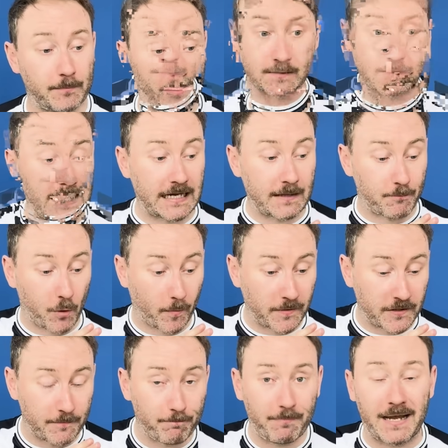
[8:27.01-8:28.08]
playing in probably
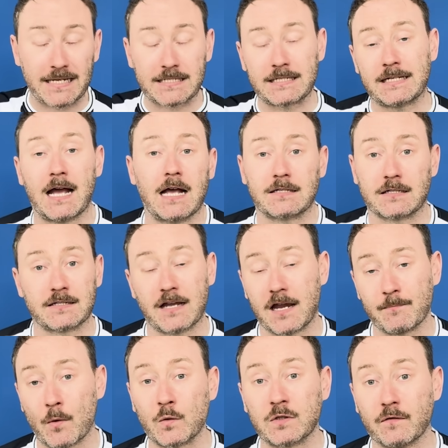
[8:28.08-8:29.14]
the best Newcastle
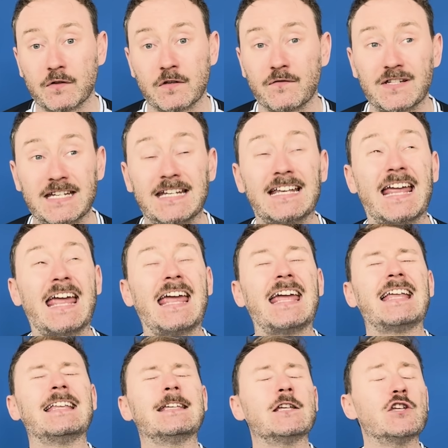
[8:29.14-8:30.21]
side most of us have seen
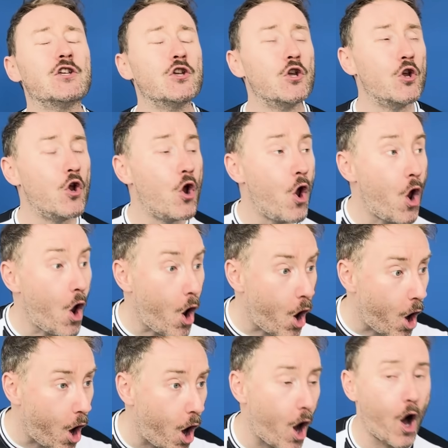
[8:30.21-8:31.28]
in
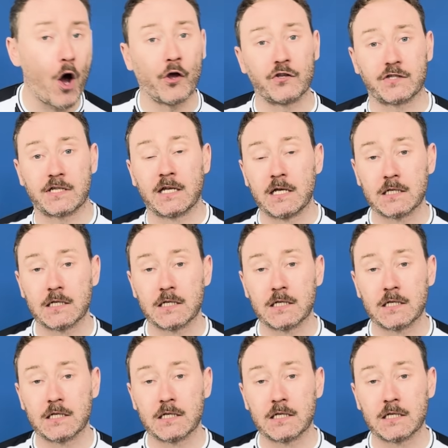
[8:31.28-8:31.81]
years.